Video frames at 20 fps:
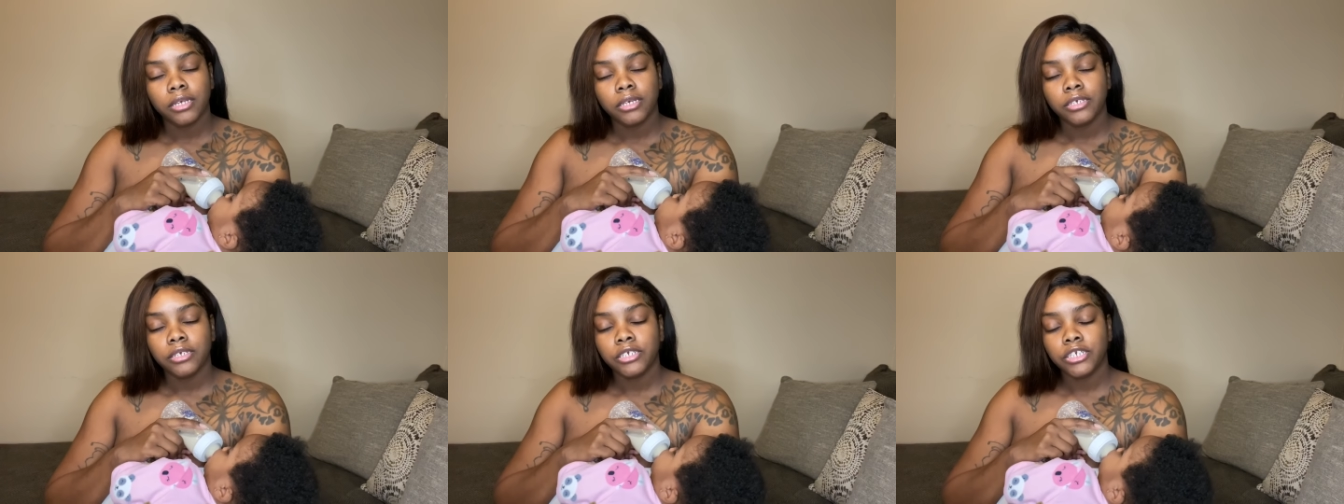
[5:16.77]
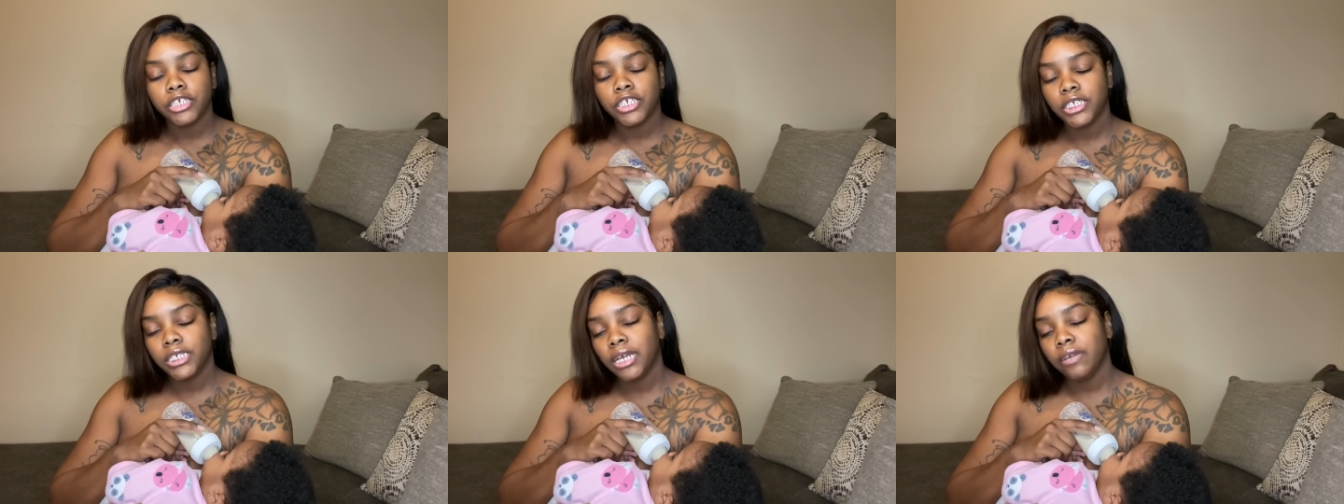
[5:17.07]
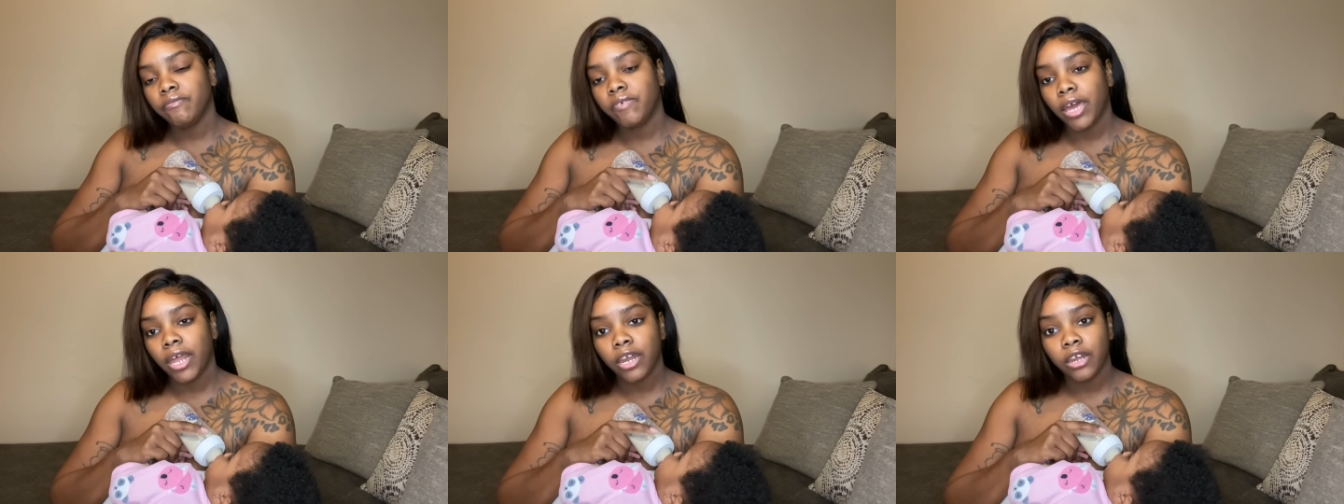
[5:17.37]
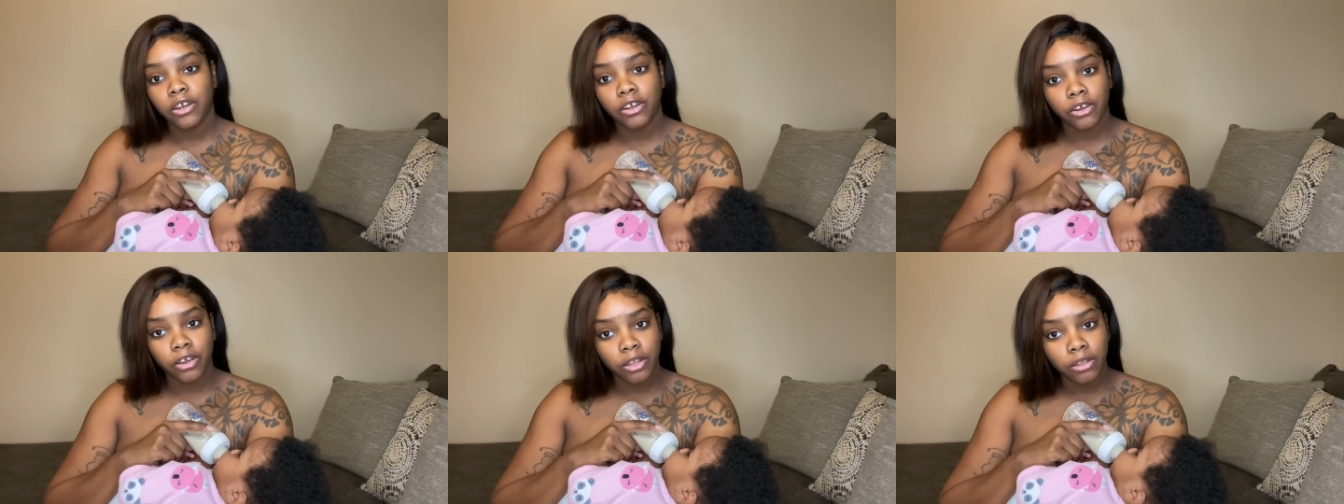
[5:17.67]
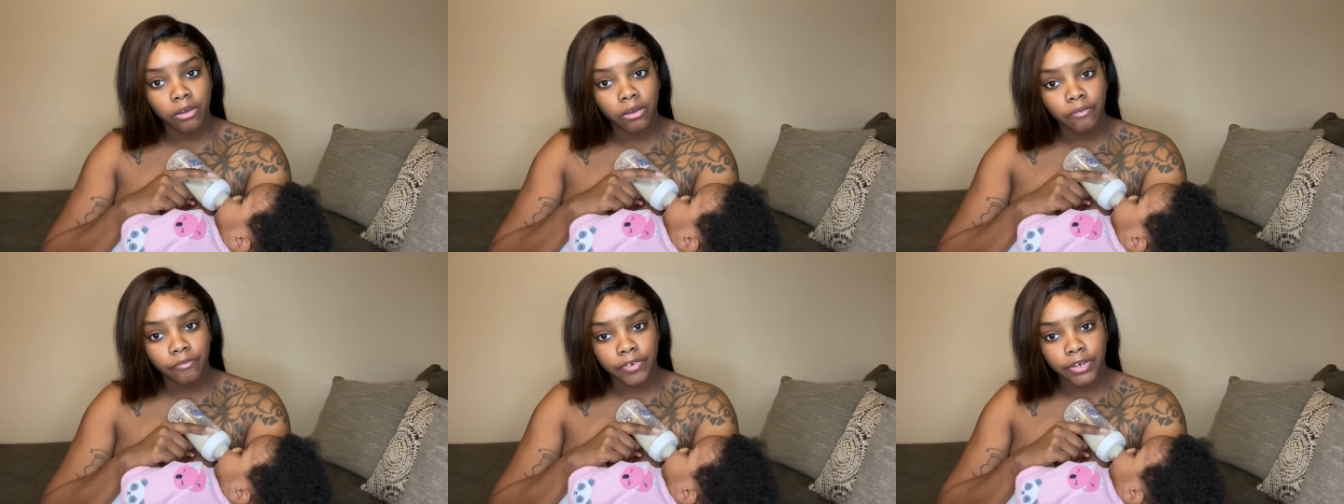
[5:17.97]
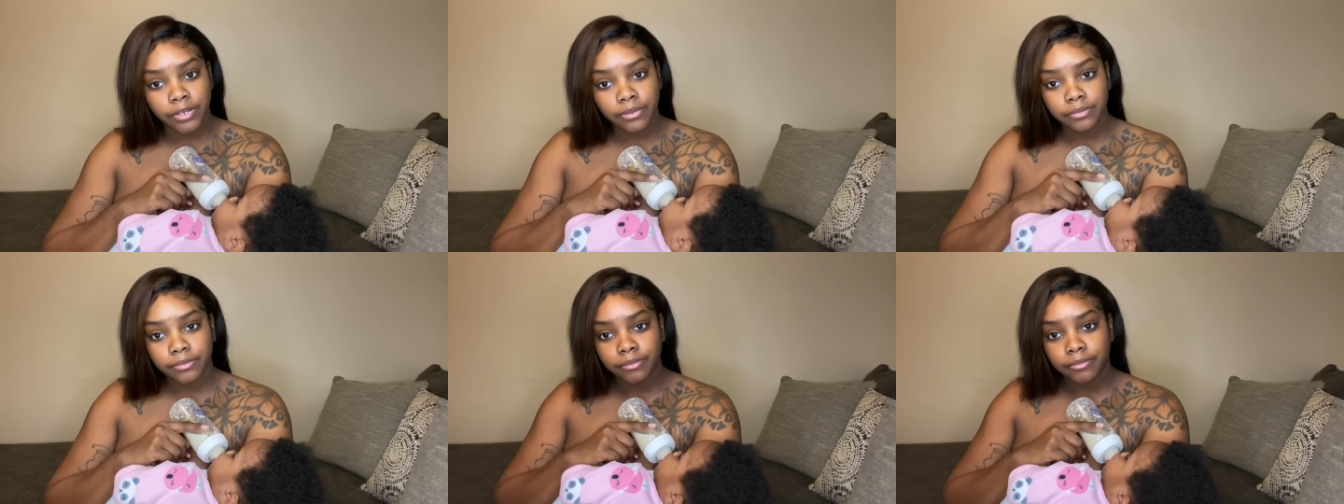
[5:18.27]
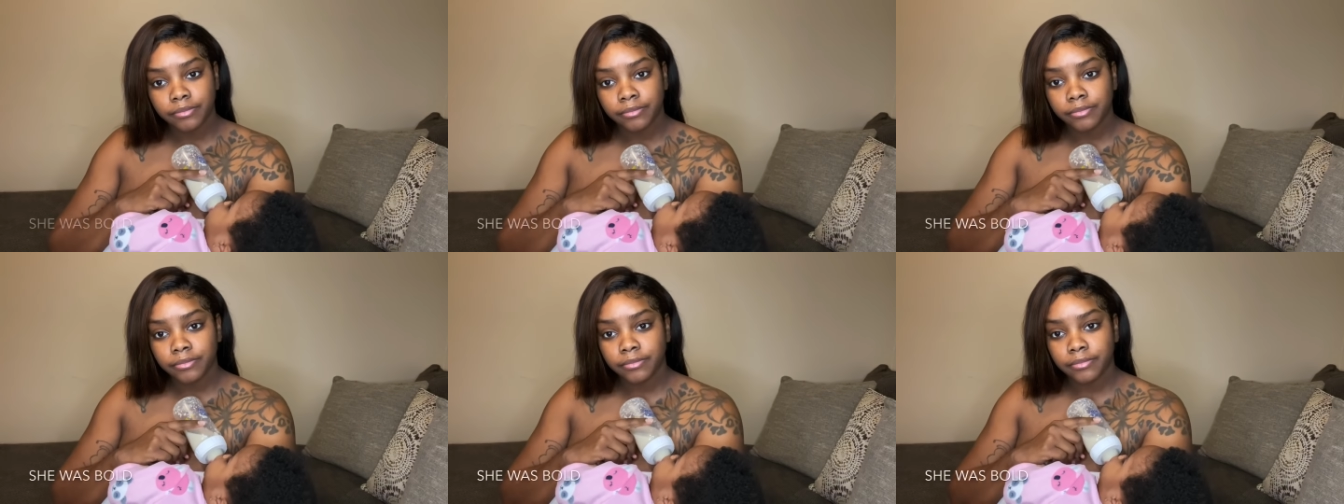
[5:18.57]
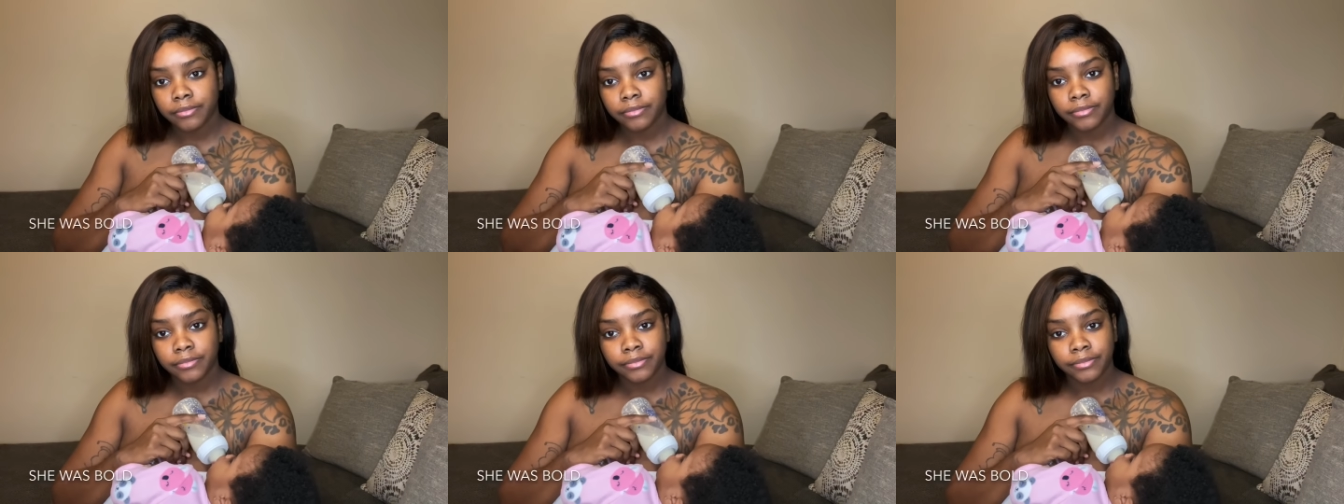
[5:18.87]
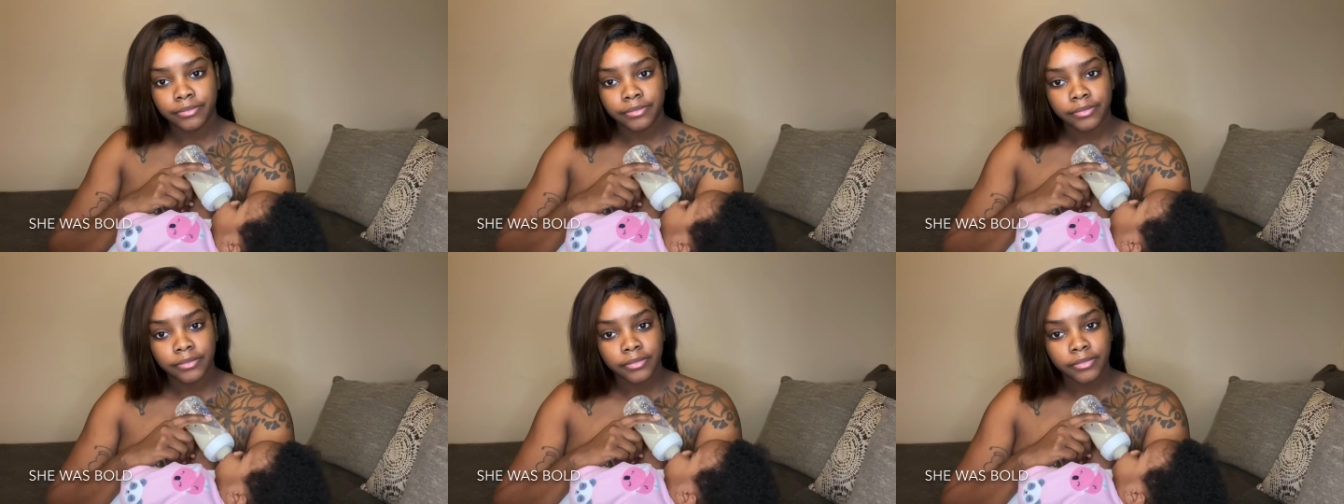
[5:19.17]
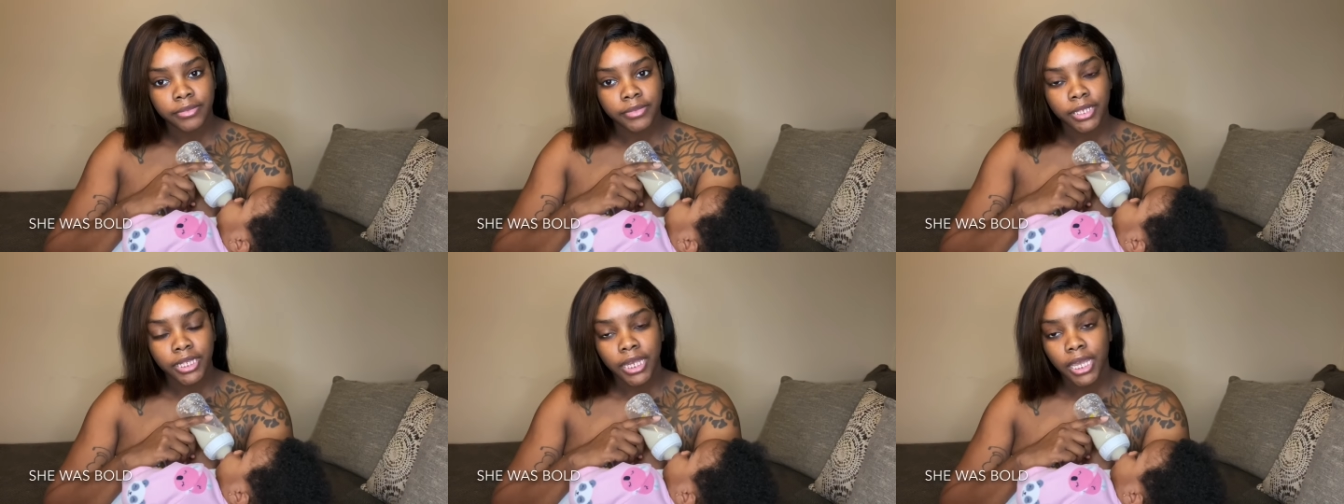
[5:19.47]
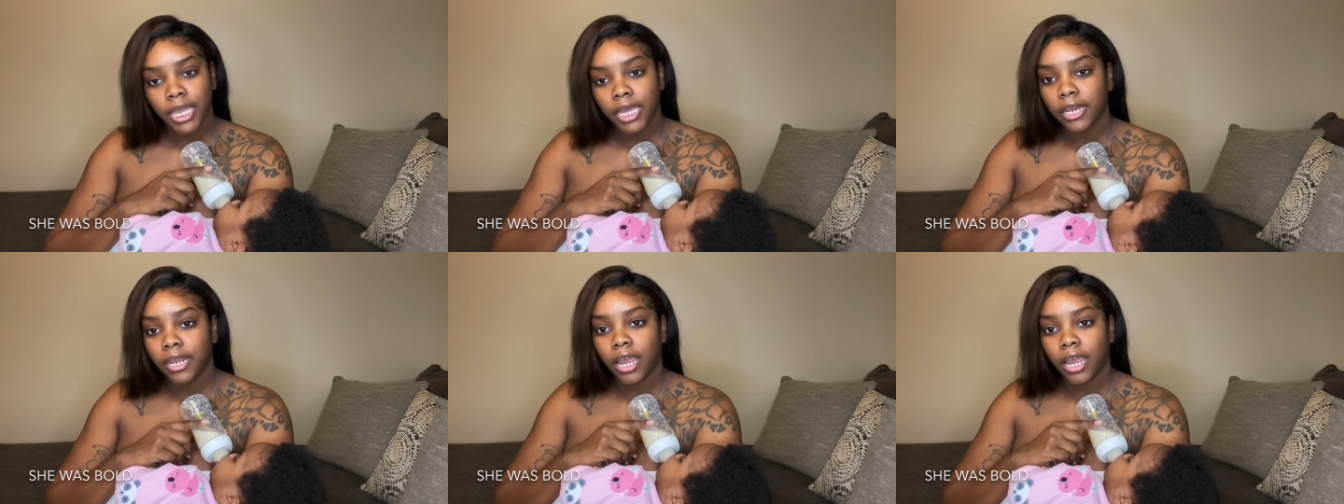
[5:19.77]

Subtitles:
She invited a girl over, and